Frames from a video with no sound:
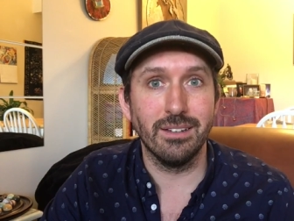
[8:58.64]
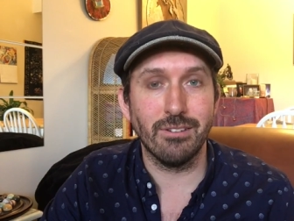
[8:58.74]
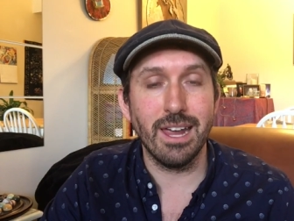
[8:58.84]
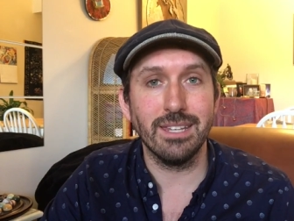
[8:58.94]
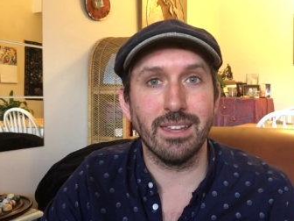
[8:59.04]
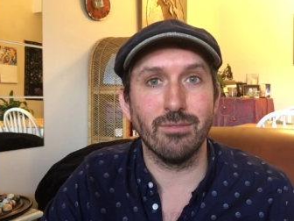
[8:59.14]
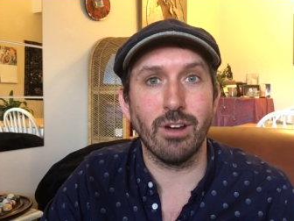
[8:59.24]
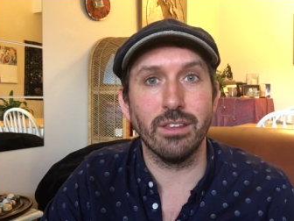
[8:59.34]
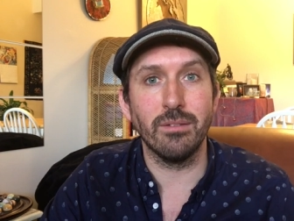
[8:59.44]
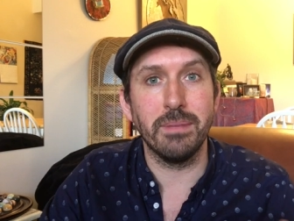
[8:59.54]
right? That
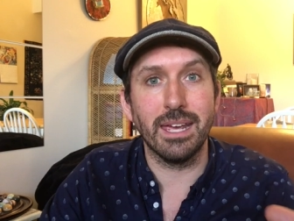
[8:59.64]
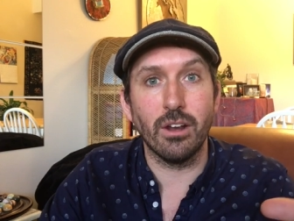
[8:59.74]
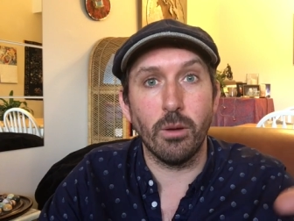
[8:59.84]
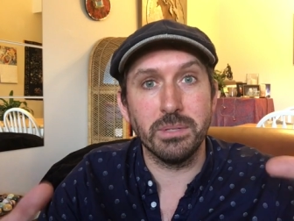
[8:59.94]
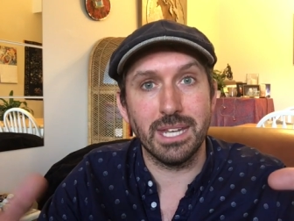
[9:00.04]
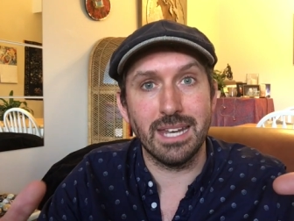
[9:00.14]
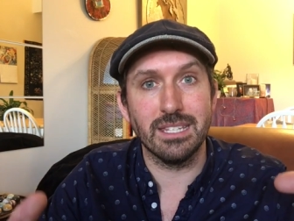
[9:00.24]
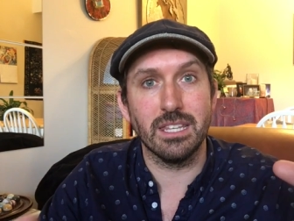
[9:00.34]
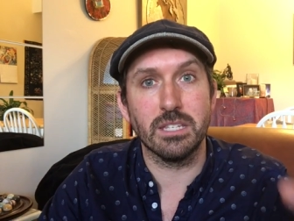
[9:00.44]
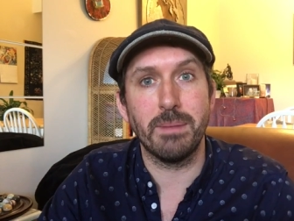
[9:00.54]
rather than being at opposite
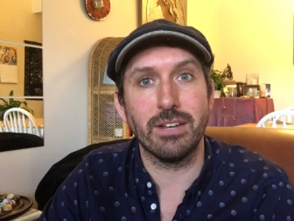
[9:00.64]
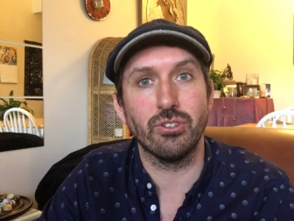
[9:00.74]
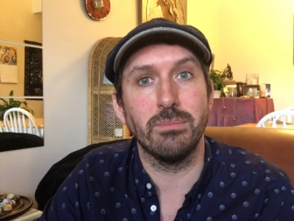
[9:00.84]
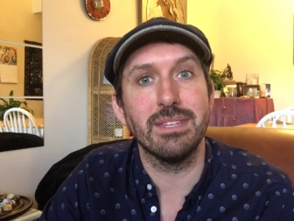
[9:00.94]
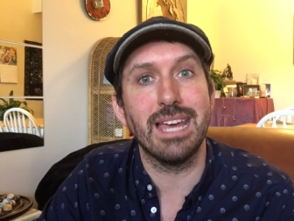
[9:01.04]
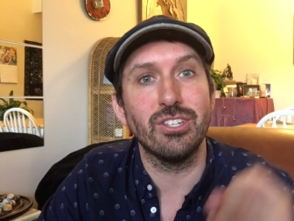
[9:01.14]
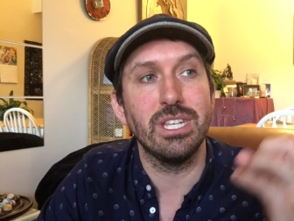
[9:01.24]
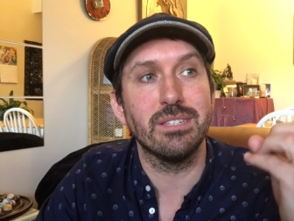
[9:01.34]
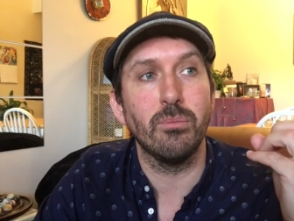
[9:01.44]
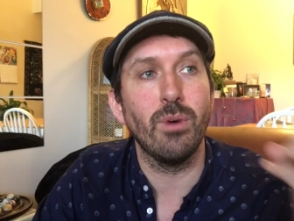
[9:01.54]
ends of the spectrum, there's
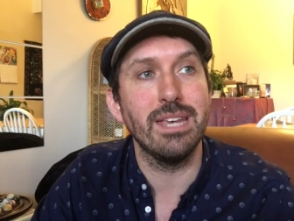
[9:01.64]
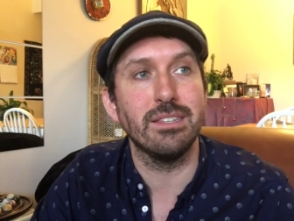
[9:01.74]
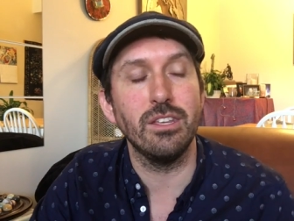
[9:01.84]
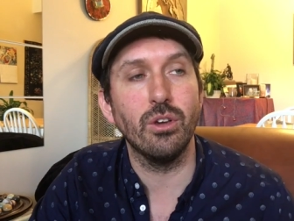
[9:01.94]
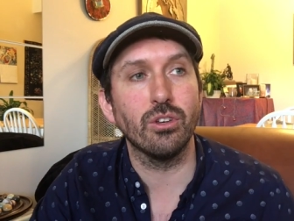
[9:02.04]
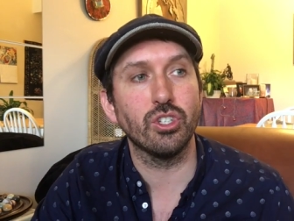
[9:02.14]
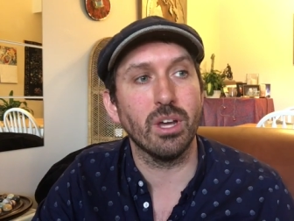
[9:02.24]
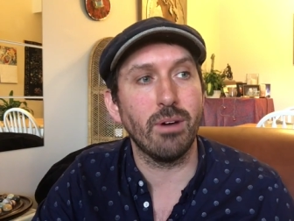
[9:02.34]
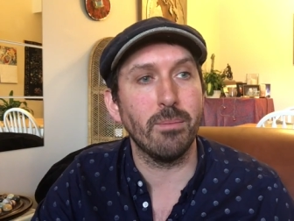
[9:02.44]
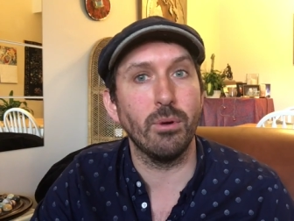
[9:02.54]
actually some ways that you can
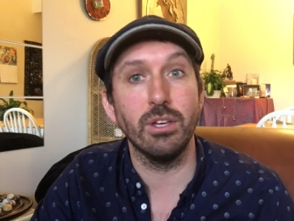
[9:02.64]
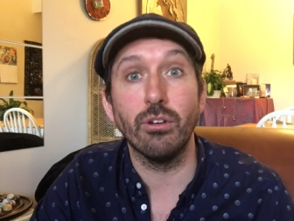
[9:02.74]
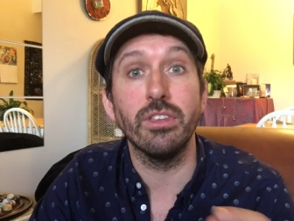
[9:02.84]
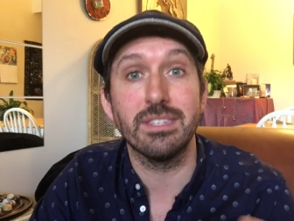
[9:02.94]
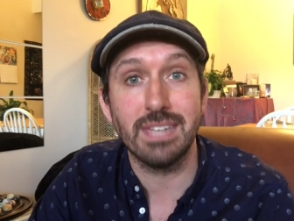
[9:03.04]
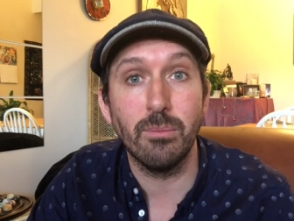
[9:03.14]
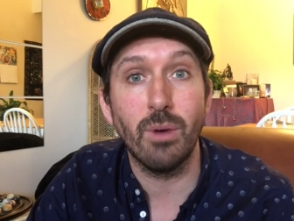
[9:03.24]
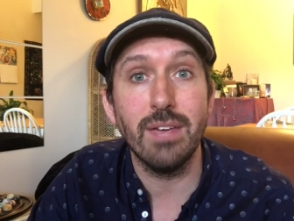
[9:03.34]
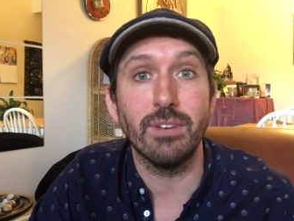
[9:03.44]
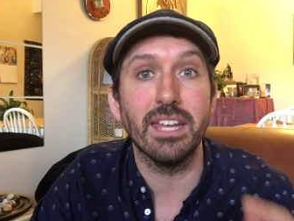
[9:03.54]
show up where you're on the same
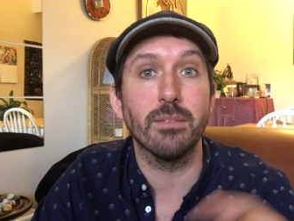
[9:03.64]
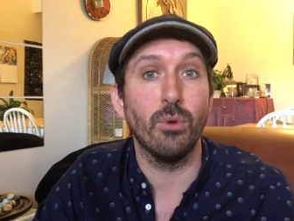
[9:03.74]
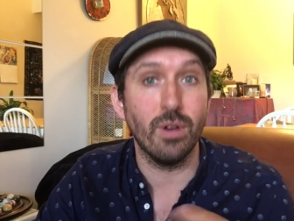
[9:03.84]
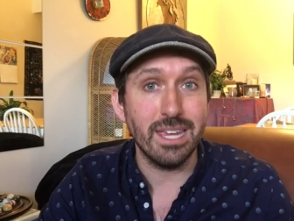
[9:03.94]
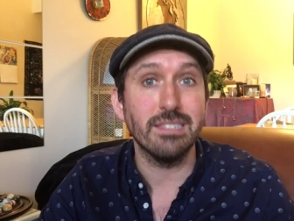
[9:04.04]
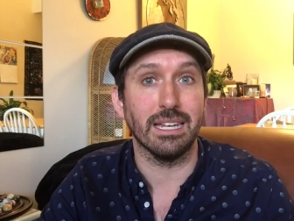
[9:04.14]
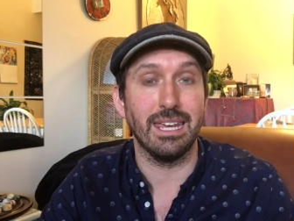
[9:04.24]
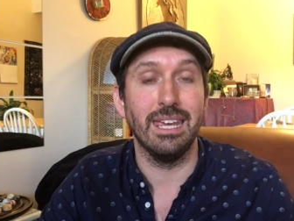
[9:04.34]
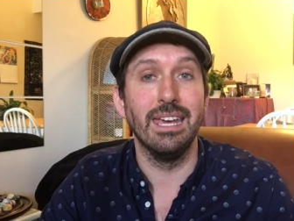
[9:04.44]
wavelength more easily.